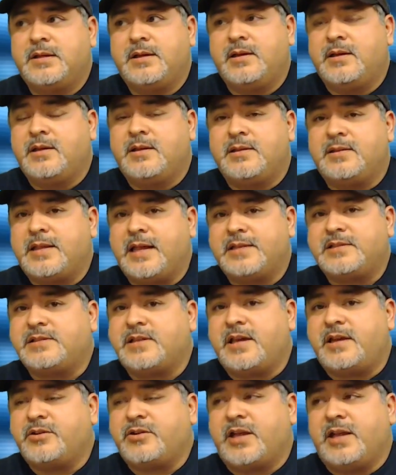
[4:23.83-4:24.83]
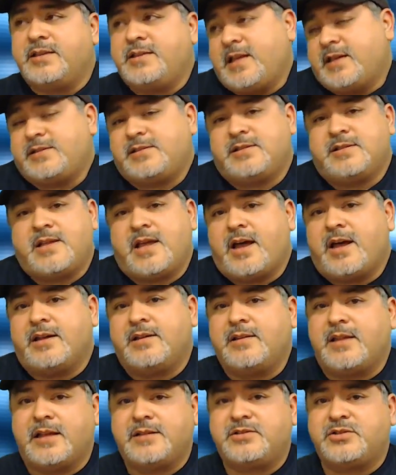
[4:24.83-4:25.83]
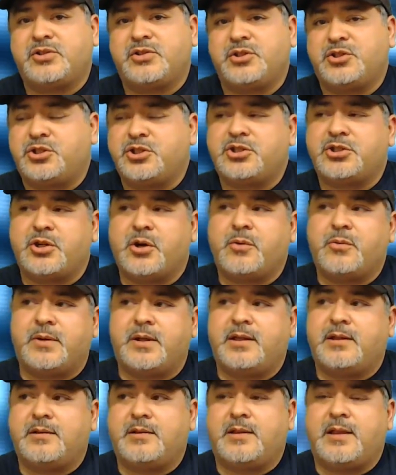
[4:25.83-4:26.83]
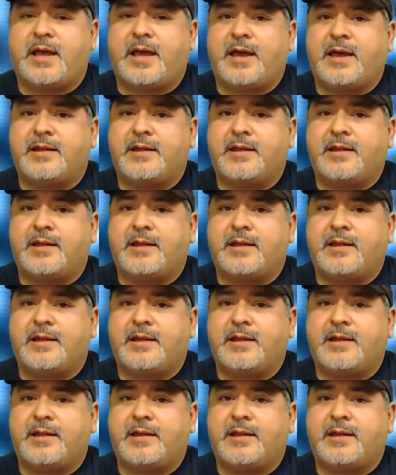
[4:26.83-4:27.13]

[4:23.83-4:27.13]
That's not okay. That's showing that...